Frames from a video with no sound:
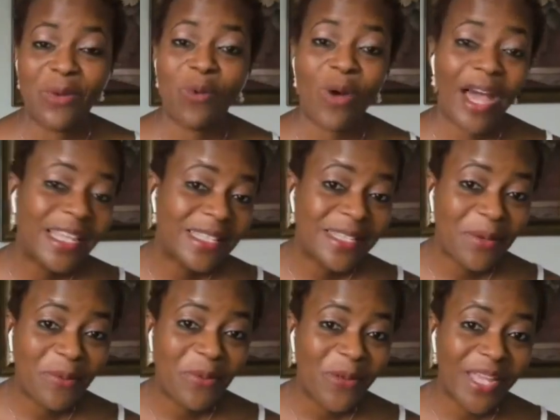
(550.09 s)
Wise
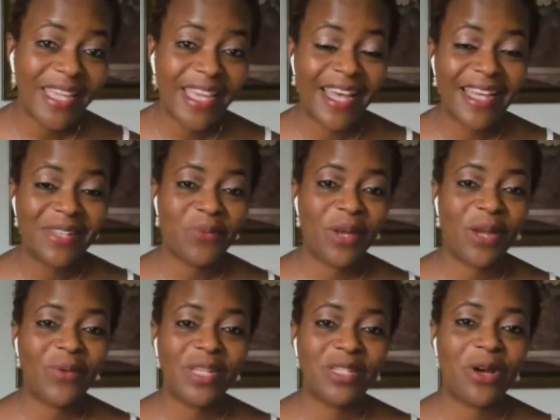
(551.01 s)
Up weekend
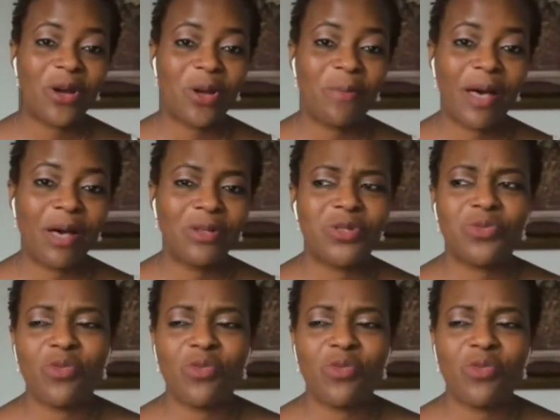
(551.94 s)
where we talk about